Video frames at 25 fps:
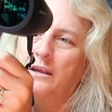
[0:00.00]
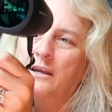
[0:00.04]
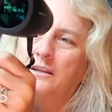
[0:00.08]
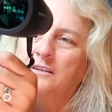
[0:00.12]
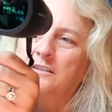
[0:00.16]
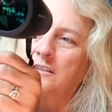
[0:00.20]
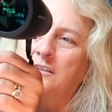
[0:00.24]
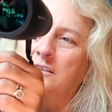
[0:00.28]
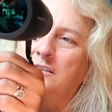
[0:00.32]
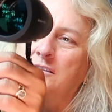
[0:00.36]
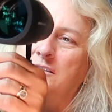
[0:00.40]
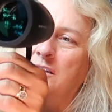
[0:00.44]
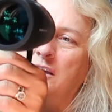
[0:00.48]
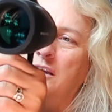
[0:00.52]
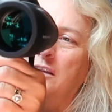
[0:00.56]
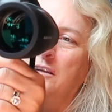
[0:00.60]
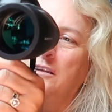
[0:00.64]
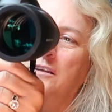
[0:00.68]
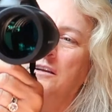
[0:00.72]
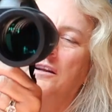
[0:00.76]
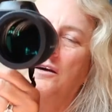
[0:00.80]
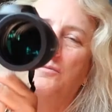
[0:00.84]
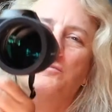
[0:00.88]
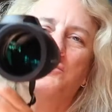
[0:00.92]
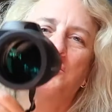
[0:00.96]
I didn't tighten
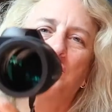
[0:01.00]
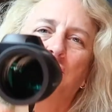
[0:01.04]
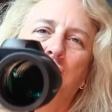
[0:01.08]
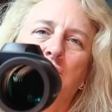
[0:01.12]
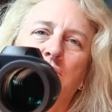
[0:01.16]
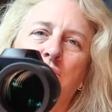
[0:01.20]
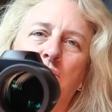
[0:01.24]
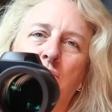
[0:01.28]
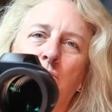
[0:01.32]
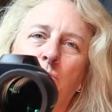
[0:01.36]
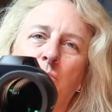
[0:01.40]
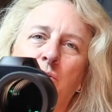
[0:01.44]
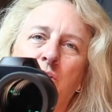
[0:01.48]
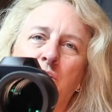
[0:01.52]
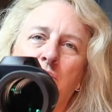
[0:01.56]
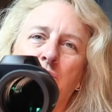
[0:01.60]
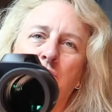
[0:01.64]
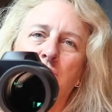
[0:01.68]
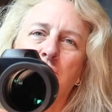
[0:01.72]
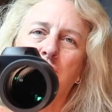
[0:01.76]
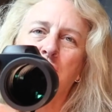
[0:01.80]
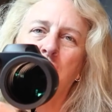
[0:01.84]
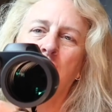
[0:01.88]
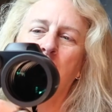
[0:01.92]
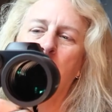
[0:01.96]
it up, so it's a little bit
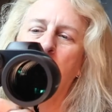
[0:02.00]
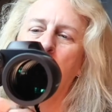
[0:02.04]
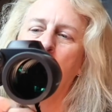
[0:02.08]
loose.